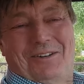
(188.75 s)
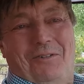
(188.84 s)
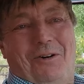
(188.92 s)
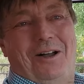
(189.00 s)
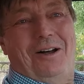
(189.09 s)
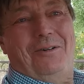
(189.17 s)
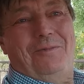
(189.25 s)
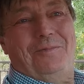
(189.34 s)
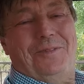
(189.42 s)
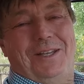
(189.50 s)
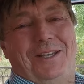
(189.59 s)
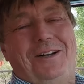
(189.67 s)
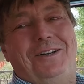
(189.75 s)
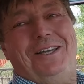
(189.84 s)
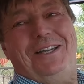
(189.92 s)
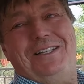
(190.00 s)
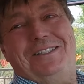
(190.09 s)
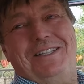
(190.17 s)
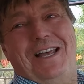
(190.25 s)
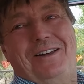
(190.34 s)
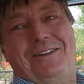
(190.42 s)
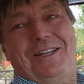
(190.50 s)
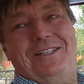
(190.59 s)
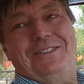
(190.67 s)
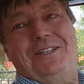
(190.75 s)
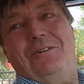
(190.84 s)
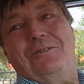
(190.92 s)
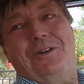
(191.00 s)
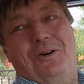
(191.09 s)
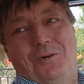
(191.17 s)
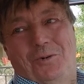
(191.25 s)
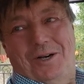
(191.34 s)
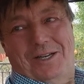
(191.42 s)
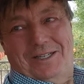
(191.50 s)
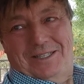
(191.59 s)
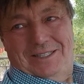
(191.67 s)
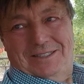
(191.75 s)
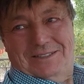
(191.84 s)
Well, the young kids nowadays don't know what it is.